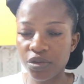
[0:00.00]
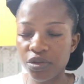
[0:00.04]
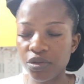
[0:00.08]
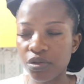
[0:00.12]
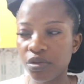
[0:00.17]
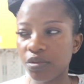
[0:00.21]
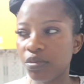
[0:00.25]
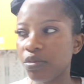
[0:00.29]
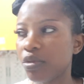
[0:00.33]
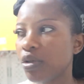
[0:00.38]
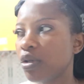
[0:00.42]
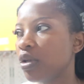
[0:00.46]

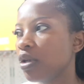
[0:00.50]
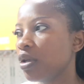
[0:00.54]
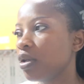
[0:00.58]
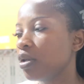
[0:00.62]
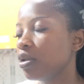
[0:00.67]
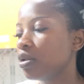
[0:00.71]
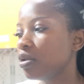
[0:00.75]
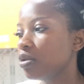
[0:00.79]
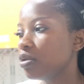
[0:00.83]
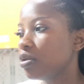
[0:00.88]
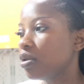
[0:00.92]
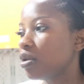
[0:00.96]
home.
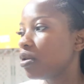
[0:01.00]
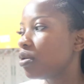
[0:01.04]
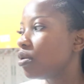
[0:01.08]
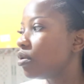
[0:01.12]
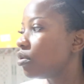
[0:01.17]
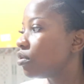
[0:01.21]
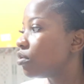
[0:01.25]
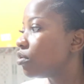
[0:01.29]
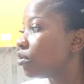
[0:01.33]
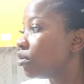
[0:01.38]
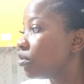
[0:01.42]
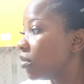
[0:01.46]
So
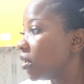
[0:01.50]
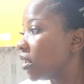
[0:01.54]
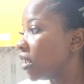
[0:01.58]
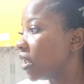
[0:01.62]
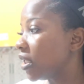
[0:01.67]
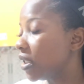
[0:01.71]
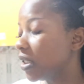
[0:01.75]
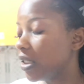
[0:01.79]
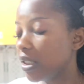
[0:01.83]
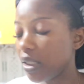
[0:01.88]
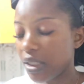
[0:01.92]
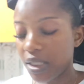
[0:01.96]
he told me
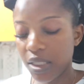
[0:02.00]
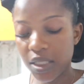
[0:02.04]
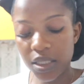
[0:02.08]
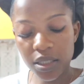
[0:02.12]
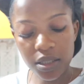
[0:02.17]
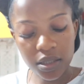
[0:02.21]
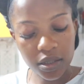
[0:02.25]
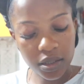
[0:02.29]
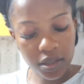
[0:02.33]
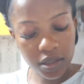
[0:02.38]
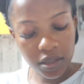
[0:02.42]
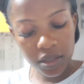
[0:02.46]

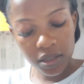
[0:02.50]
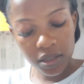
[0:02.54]
yesterday.